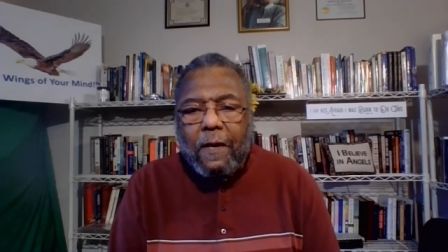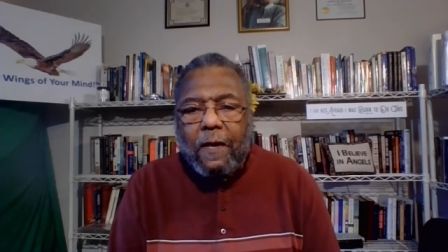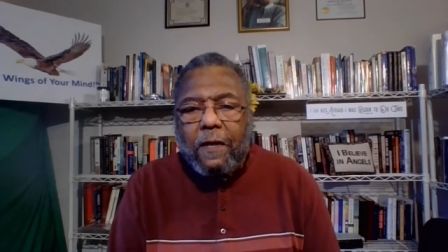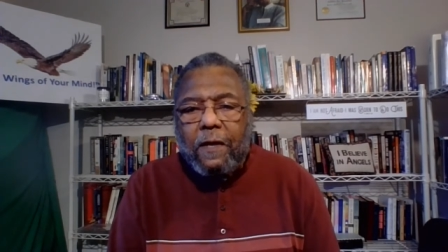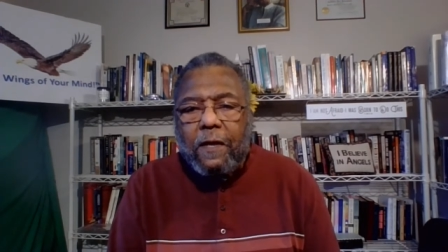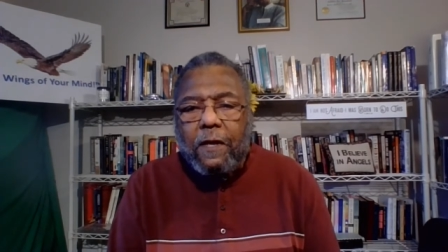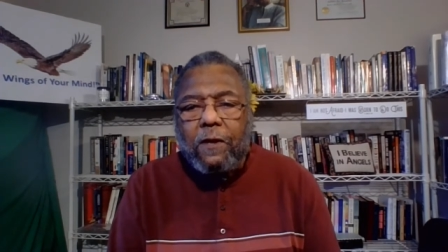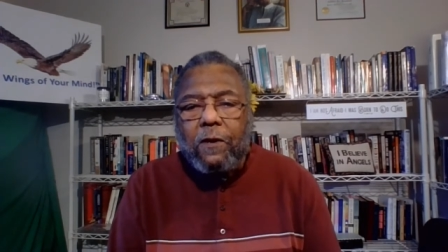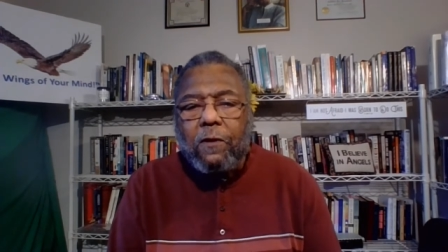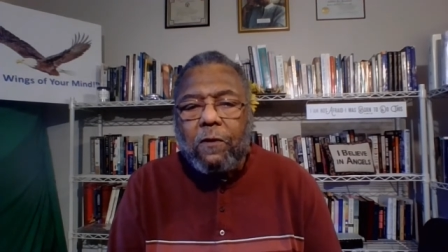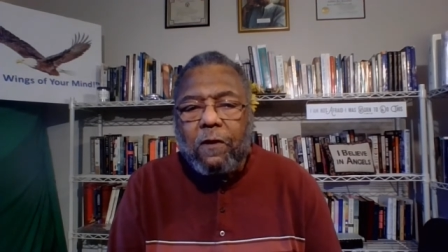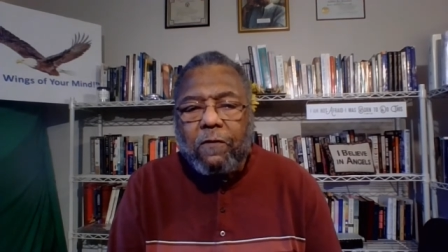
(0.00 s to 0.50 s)

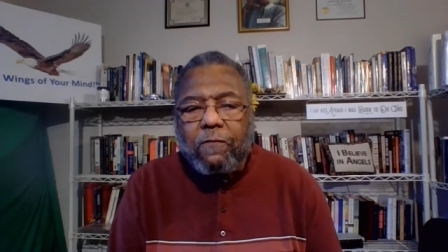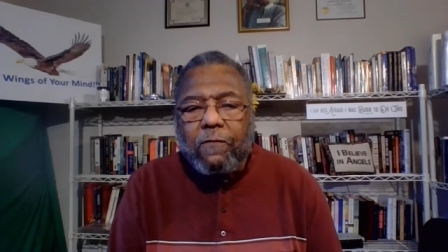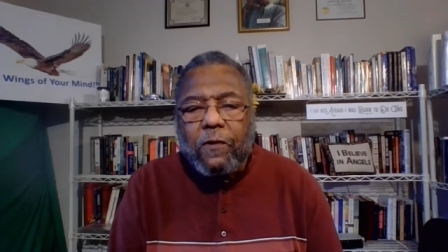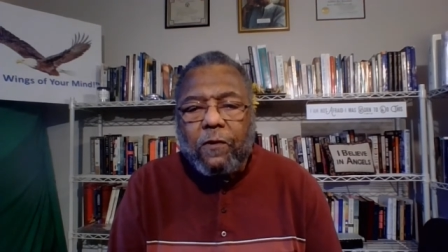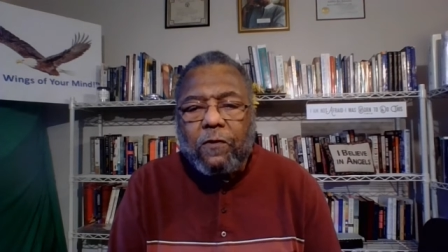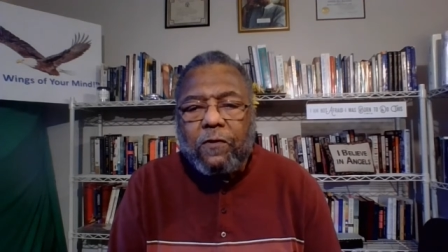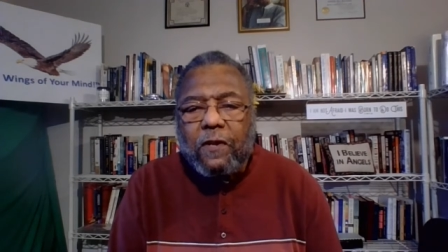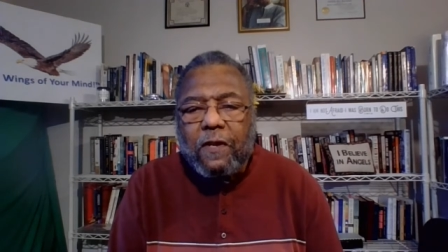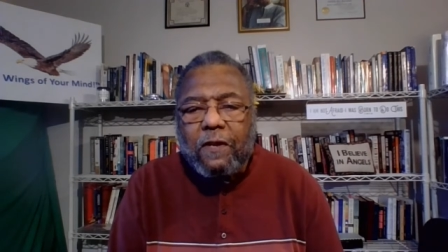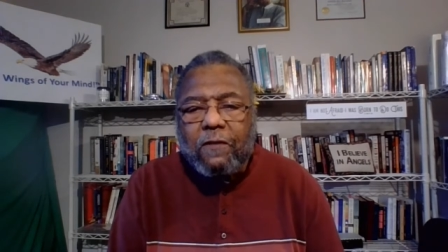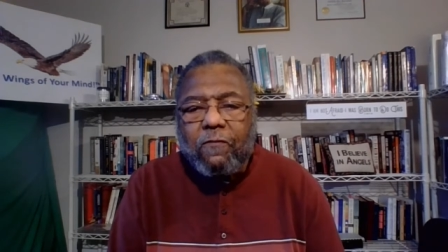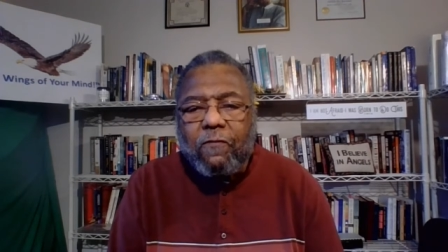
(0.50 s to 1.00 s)
The
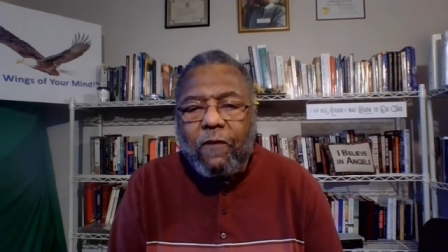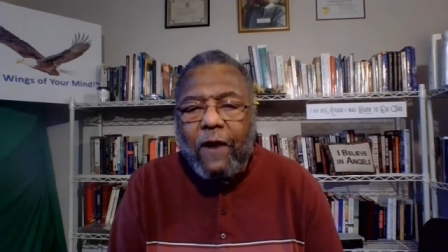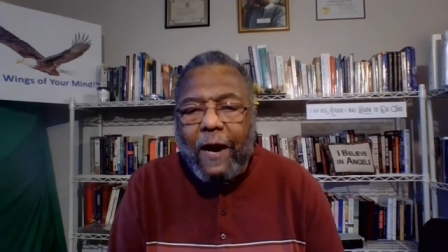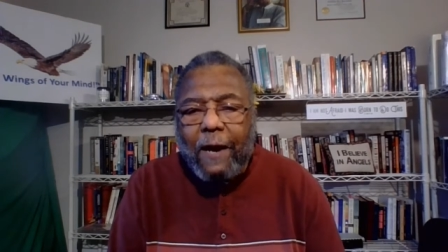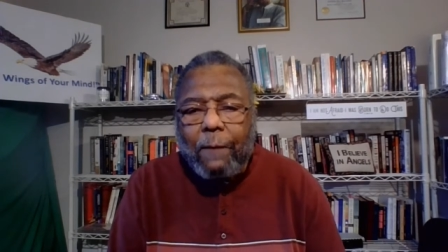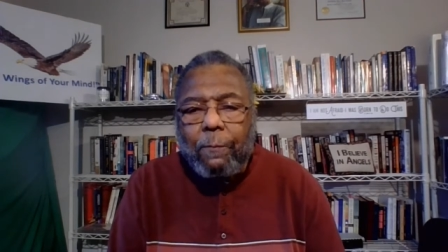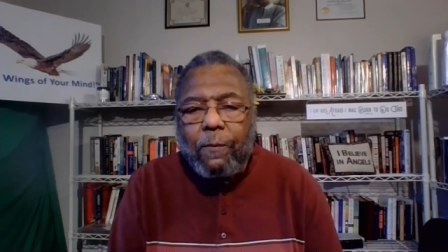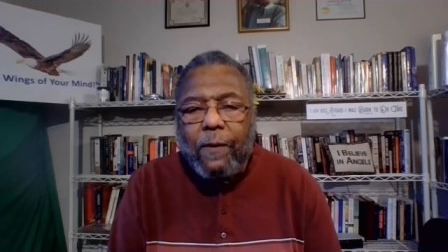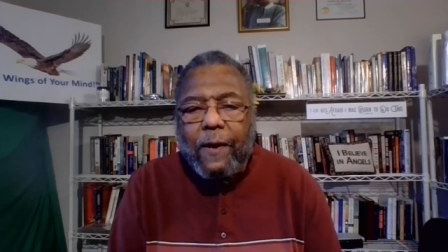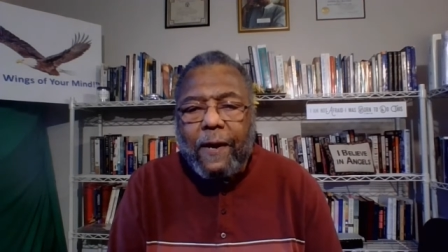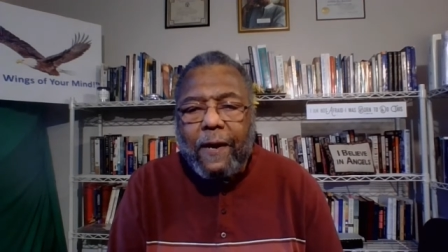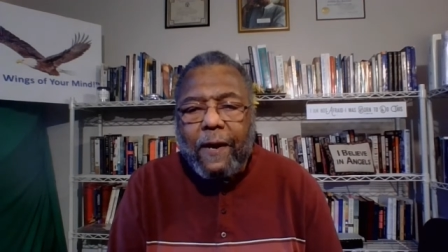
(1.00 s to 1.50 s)
universe is
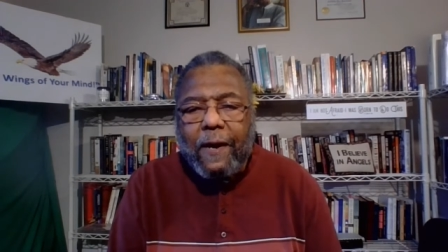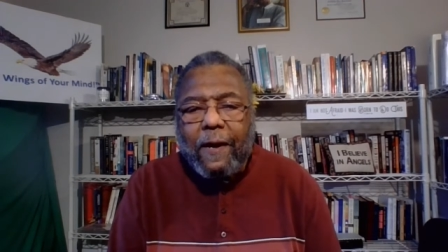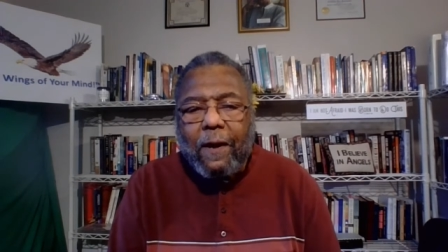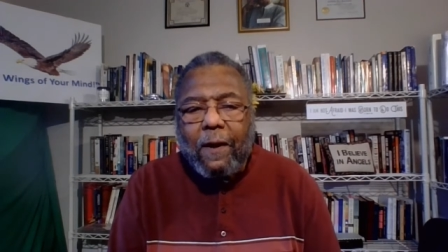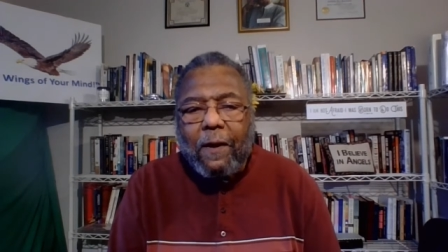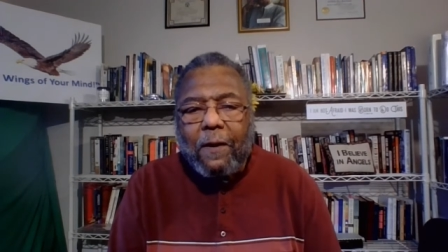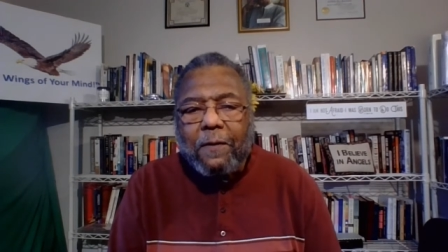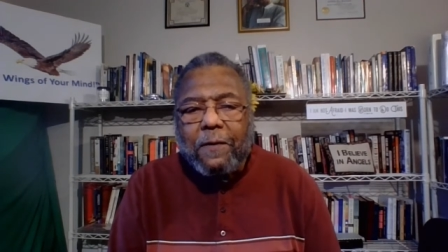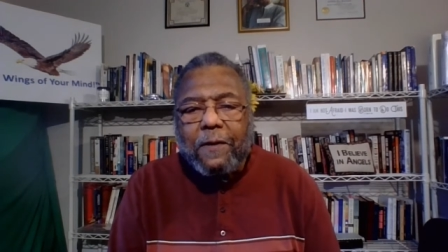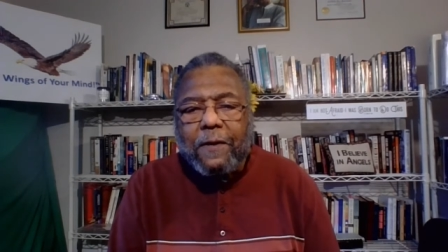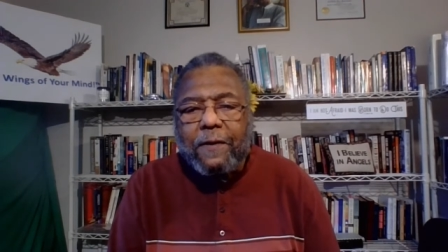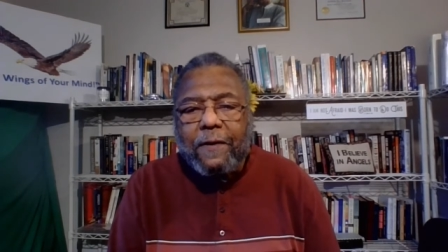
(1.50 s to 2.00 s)
vibrating
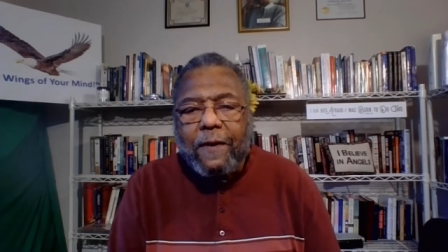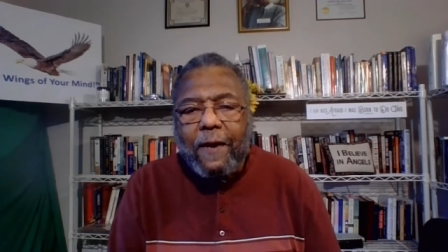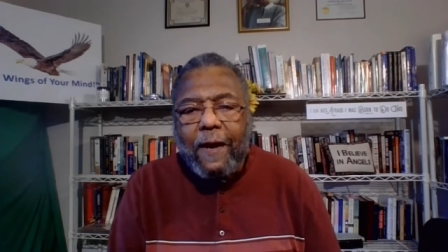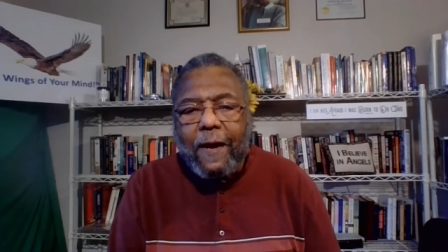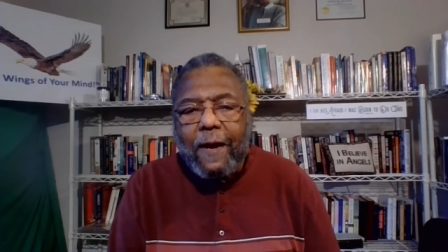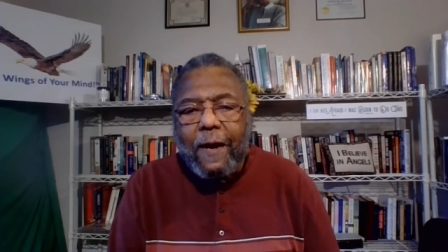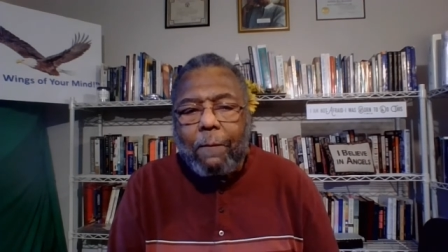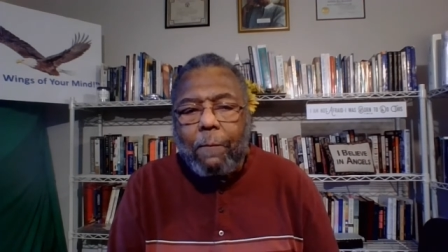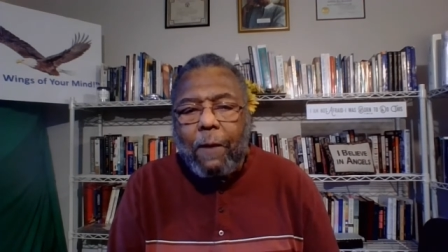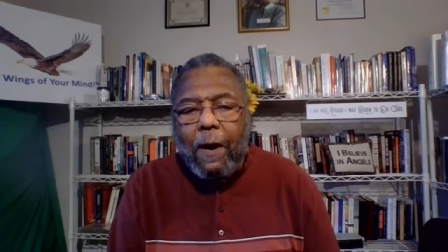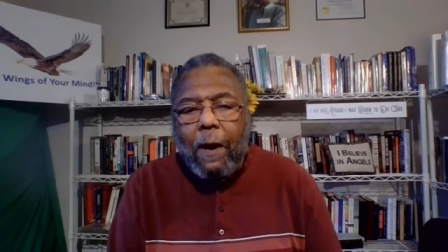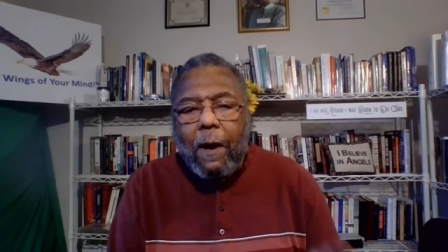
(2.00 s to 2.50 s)
all the
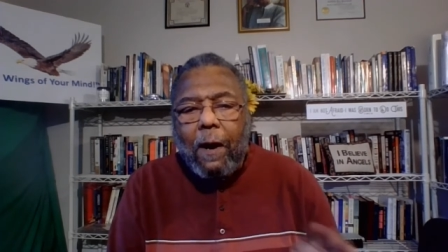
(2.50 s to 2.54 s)
time.